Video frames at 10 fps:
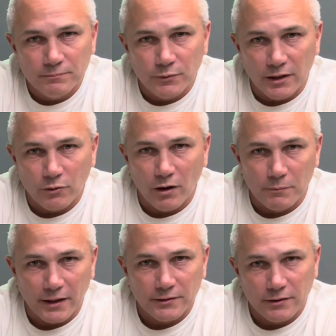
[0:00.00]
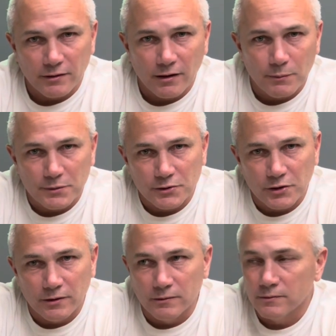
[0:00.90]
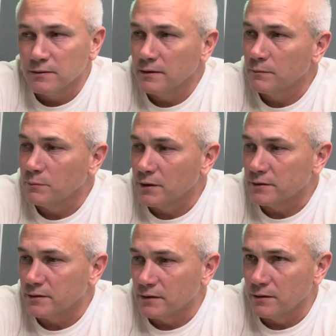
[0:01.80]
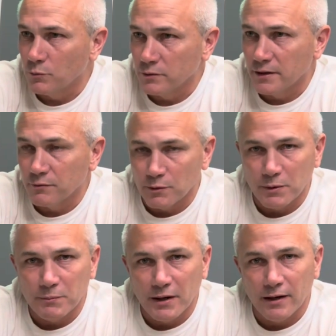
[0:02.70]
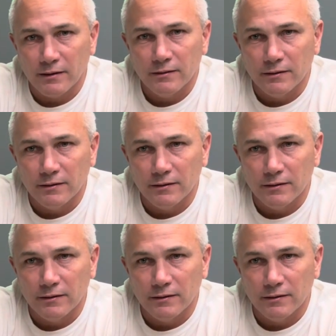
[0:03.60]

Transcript: We didn't quite make it to the top of the trail, but we'll definitely be back.